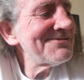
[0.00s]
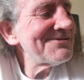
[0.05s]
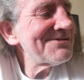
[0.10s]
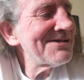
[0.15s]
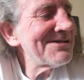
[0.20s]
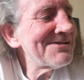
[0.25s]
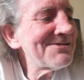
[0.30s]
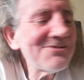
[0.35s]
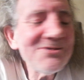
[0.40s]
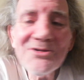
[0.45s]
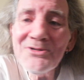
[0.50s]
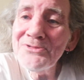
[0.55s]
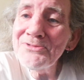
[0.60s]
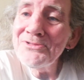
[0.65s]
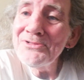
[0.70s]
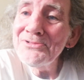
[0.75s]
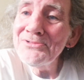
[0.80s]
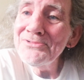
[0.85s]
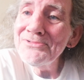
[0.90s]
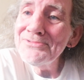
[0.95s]
Ding dong.
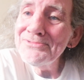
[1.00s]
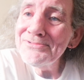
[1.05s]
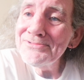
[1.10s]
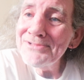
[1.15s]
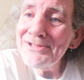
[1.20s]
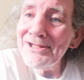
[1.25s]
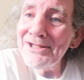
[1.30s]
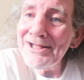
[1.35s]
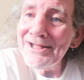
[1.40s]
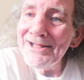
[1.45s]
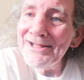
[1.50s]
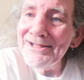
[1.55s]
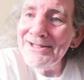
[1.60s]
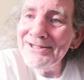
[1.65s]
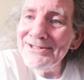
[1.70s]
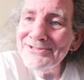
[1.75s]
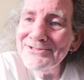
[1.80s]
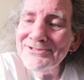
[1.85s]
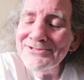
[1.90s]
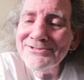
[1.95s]

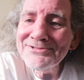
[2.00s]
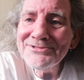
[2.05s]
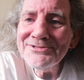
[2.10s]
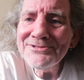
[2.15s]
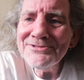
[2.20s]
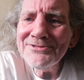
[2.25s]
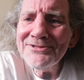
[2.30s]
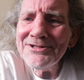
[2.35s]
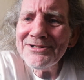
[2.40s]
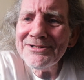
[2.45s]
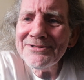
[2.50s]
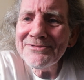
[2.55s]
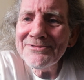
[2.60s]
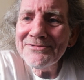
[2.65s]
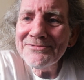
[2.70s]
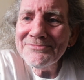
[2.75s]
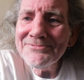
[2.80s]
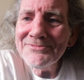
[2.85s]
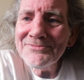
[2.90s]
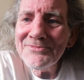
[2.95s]
Uh, and
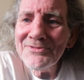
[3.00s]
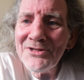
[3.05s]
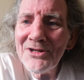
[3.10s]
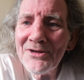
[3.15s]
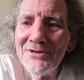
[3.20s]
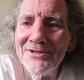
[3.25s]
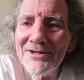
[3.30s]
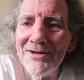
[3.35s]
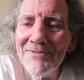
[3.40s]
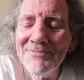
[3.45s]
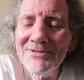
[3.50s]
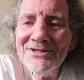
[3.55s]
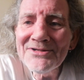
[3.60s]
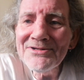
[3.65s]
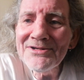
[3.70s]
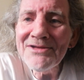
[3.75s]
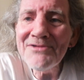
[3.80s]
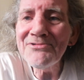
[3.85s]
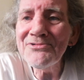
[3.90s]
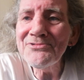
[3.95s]
then, like, I'm
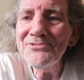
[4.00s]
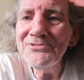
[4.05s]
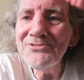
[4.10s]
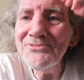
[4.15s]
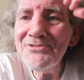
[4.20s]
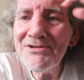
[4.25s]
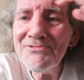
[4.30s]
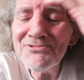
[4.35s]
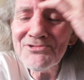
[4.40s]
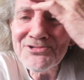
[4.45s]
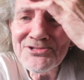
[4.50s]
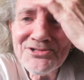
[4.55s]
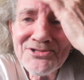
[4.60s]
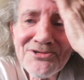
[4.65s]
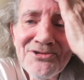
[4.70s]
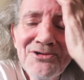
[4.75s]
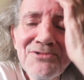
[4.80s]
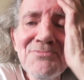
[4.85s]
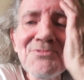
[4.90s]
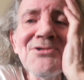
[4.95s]
in the reference
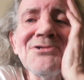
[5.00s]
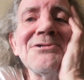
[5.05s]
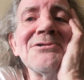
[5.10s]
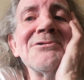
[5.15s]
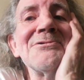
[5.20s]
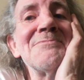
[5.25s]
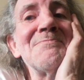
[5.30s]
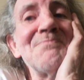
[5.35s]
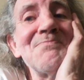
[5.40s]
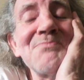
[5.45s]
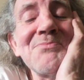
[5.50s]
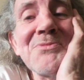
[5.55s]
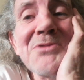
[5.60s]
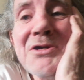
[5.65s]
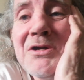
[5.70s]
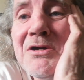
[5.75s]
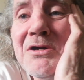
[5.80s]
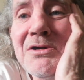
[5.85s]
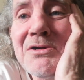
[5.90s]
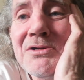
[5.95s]
library and,
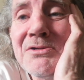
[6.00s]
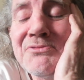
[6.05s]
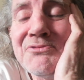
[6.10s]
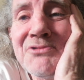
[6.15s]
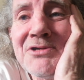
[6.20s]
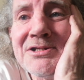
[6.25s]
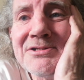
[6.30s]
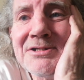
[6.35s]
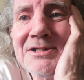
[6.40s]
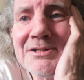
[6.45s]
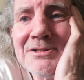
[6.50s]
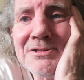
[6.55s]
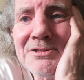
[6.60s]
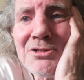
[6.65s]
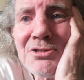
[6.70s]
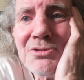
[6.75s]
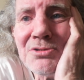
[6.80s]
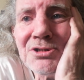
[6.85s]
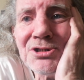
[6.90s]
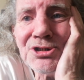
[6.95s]
oh, I found out a
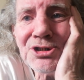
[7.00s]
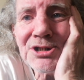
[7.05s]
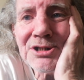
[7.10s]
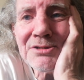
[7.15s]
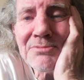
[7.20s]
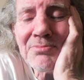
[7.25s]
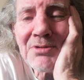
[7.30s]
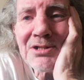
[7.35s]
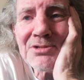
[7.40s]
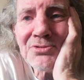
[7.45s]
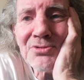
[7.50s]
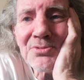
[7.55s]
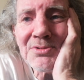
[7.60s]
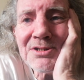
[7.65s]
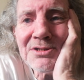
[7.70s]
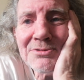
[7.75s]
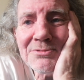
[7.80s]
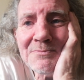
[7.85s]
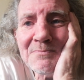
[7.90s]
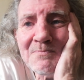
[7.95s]
load of shit about
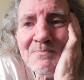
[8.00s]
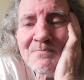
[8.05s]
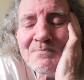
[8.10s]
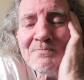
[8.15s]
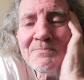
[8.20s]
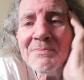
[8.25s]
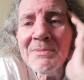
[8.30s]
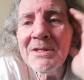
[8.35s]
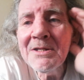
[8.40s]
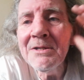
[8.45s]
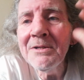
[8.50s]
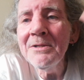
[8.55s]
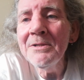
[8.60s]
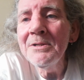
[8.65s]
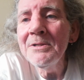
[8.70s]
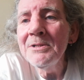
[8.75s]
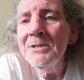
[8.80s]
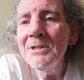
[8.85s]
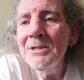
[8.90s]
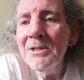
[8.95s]
Swindon.
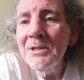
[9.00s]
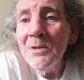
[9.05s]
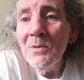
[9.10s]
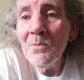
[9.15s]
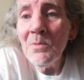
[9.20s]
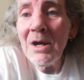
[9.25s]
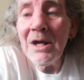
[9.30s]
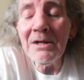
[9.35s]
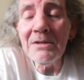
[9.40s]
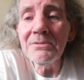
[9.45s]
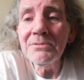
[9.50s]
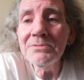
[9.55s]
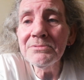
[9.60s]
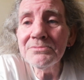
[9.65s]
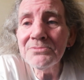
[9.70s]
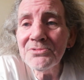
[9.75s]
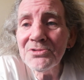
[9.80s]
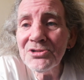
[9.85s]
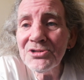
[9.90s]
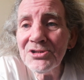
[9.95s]
Wow,
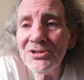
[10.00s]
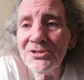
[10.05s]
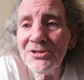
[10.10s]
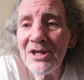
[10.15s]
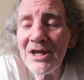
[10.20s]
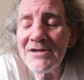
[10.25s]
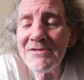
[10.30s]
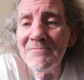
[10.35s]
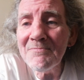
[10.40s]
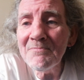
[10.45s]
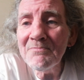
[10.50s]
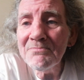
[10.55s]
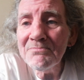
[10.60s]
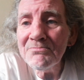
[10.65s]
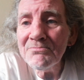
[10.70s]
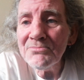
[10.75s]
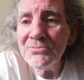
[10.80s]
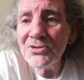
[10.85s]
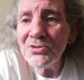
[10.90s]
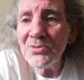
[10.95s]
just the name,
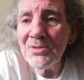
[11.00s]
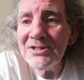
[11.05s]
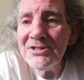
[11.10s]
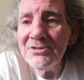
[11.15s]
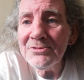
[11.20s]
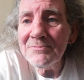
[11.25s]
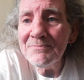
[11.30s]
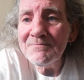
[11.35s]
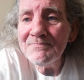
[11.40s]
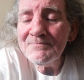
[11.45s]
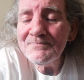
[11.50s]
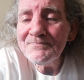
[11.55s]
Swindon.